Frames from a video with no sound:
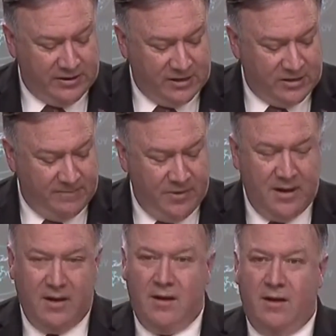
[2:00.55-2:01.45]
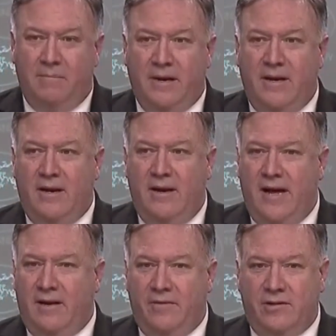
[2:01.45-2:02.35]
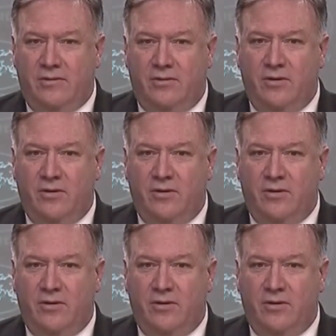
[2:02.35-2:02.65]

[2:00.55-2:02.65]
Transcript: organization, but none of